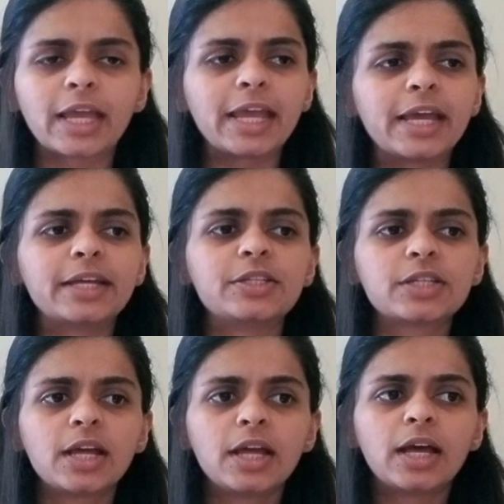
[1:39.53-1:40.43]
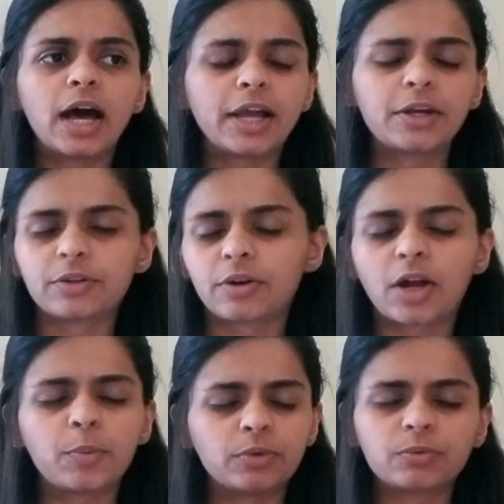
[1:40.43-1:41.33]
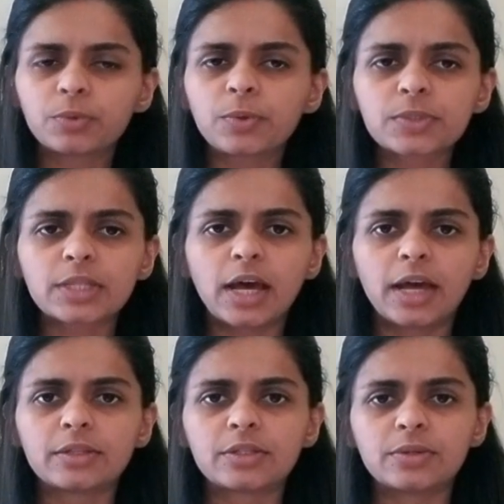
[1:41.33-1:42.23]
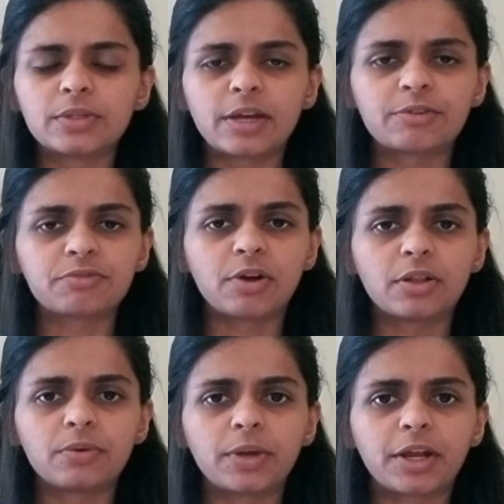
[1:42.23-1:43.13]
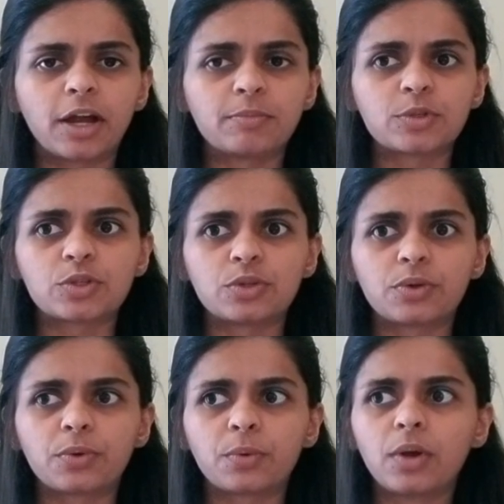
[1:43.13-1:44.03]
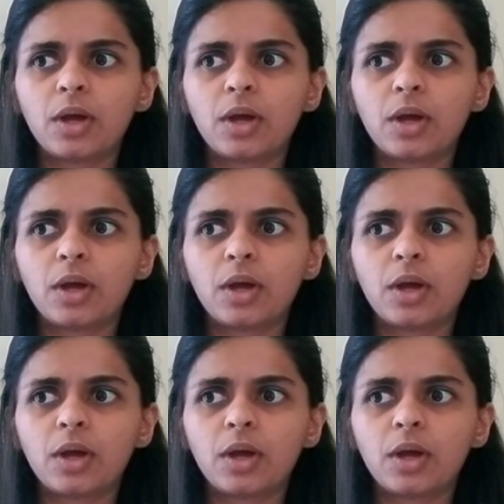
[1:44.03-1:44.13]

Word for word: And I know there are a couple of rules that students have to follow when it comes to